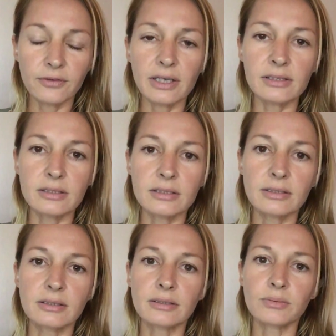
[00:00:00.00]

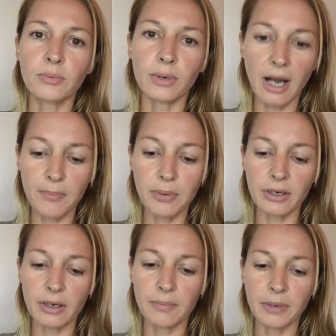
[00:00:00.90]
It's what I
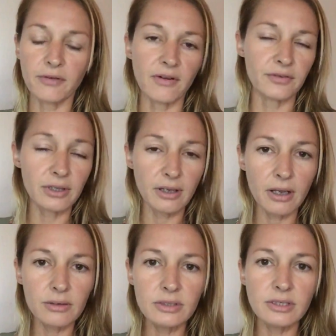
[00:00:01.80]
put above everything
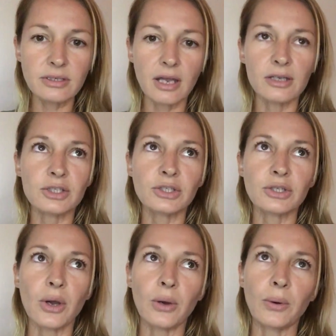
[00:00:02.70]
else. And
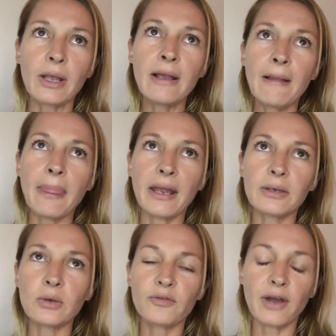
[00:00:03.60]
so they
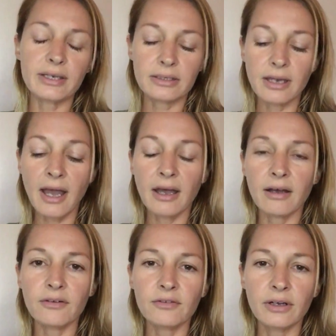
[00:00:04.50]
knew if I didn't
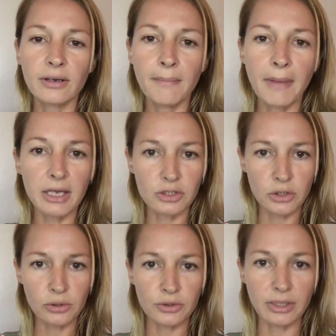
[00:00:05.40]
have my
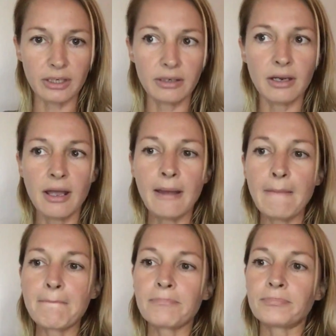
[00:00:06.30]
children,
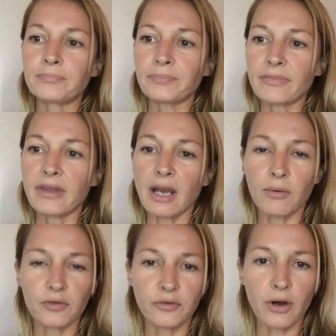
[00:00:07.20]
that I
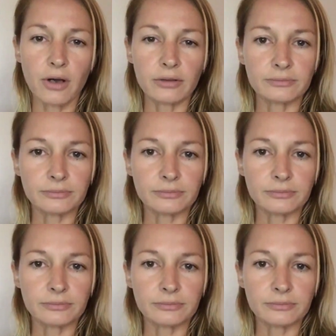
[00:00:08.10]
would fall.